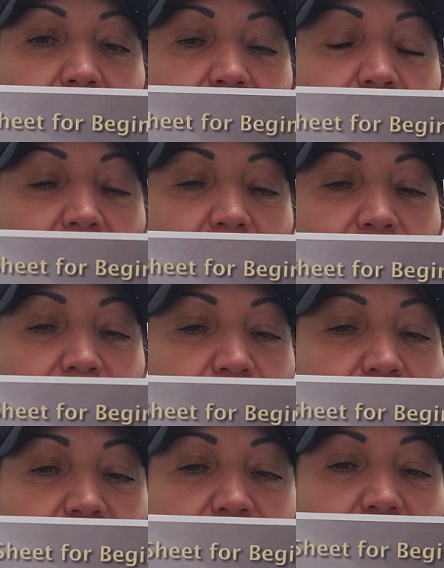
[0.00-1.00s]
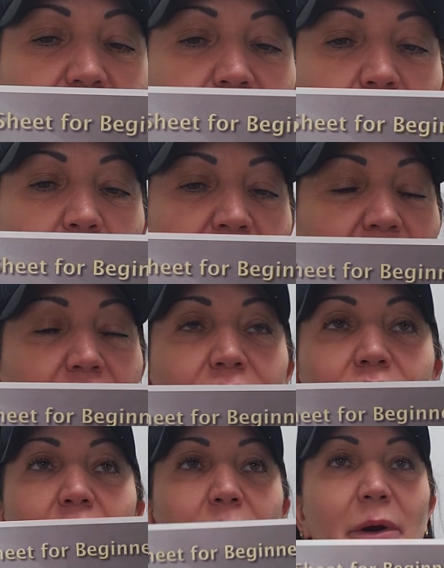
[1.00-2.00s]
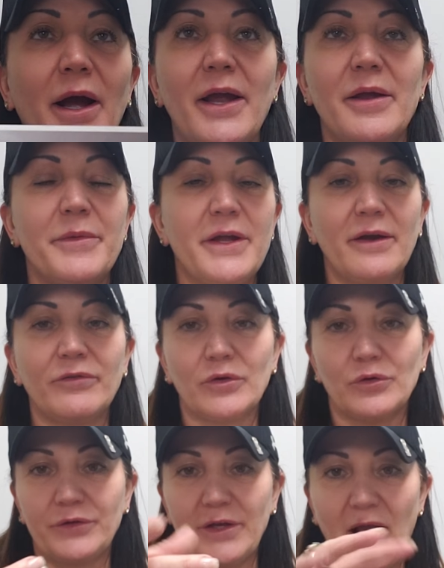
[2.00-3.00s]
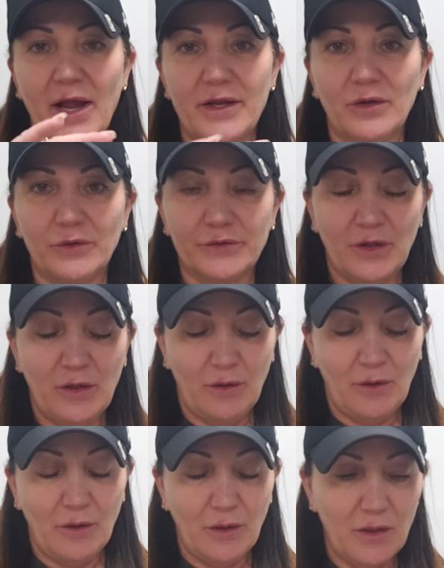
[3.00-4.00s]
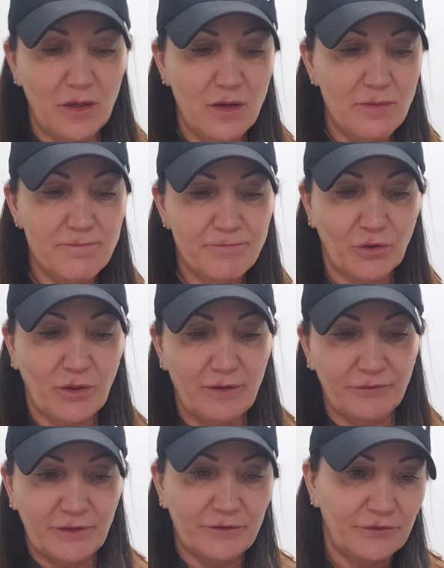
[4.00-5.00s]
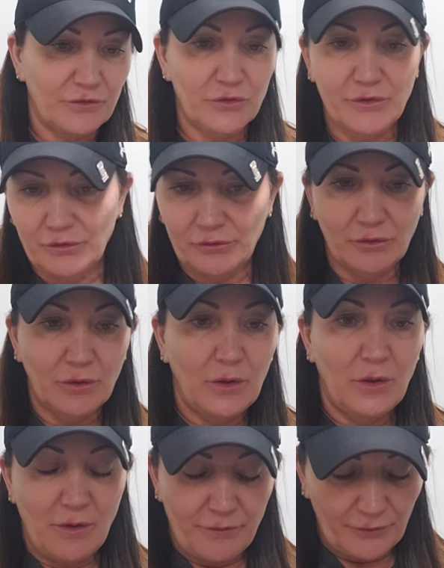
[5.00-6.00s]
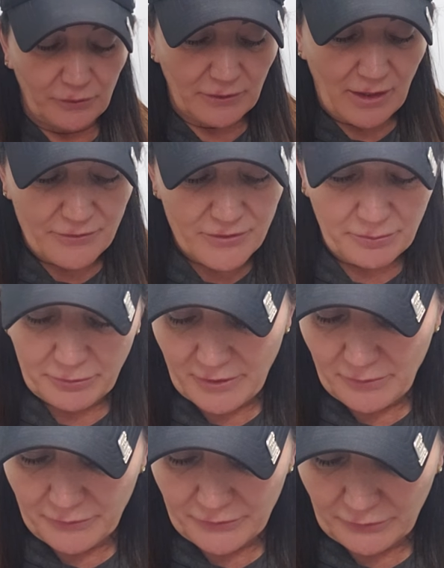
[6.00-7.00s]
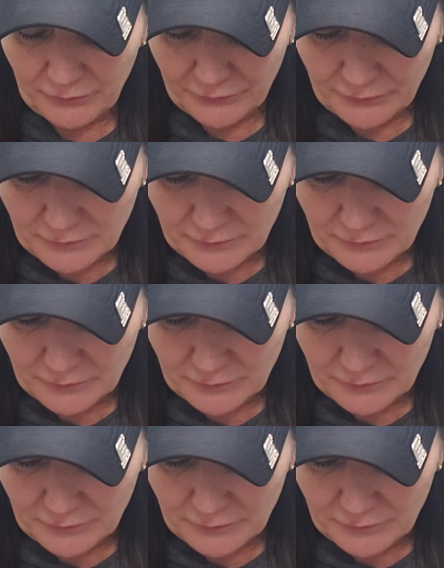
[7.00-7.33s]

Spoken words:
photography cheat sheets for beginners. You can buy them. They have little dials. They're kind of like a circular that allow you to play with those.